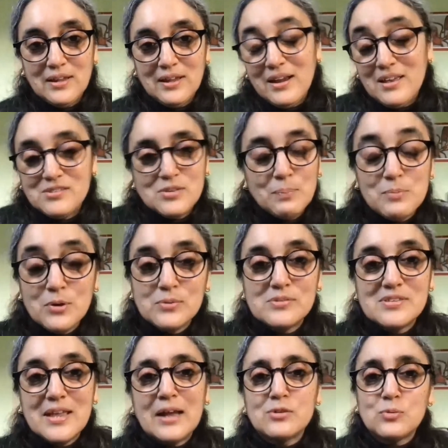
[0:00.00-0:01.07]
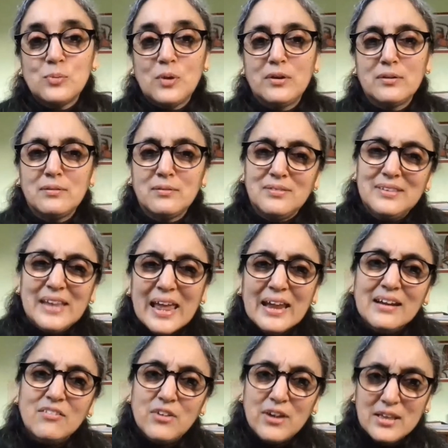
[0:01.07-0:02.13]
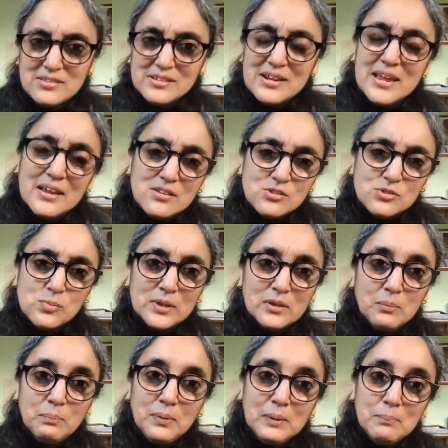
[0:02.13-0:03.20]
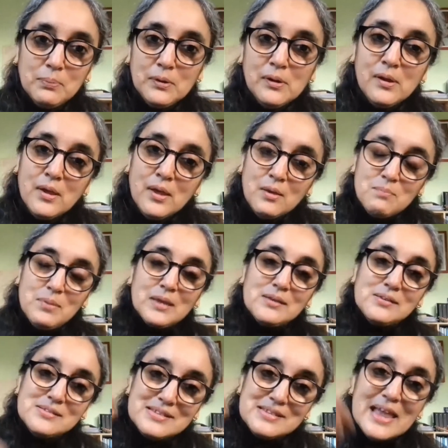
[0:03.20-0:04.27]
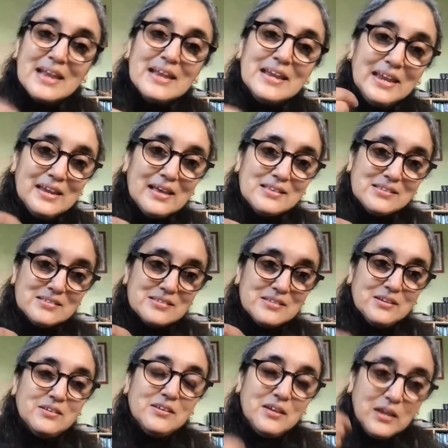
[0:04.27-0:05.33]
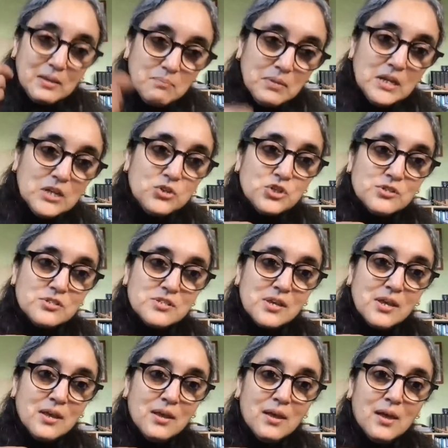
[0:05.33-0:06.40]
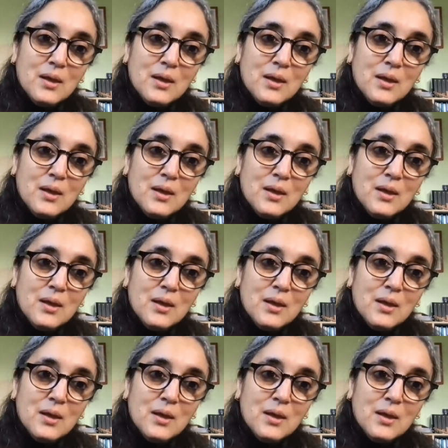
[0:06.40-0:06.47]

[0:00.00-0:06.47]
And I suppose that's what then resonates with the people because then it has a certain immediacy,